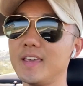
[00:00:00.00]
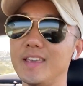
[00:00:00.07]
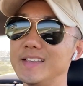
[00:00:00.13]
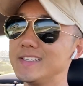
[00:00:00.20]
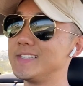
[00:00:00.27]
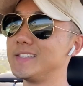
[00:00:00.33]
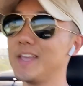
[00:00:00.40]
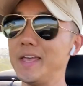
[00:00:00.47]

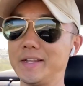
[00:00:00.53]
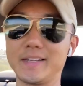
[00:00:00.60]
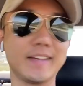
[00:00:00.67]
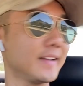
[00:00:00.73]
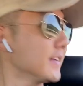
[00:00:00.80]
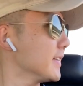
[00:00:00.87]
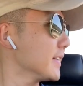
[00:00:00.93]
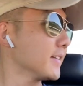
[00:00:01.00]
is sick.
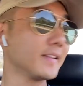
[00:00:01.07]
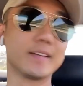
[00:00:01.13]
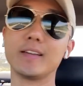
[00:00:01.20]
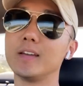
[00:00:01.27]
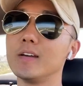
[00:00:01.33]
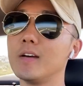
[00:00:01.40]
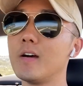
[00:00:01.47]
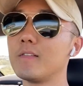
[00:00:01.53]

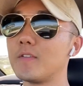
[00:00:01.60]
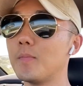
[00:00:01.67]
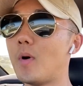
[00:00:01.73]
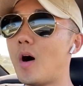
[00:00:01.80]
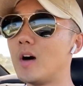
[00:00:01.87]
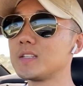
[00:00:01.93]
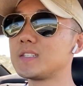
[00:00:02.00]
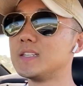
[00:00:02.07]

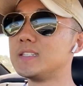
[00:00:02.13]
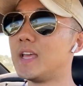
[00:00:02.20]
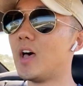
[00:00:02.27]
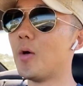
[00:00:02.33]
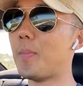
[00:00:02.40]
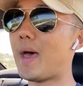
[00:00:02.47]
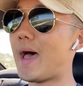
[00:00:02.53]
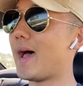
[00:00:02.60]
Austin to
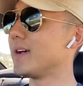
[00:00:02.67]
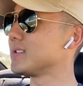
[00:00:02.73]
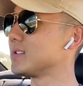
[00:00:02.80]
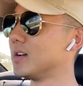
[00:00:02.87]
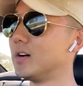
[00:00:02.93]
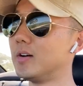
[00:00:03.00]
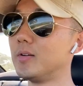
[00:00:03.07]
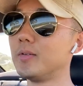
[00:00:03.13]
El
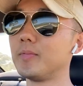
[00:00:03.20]
Paso,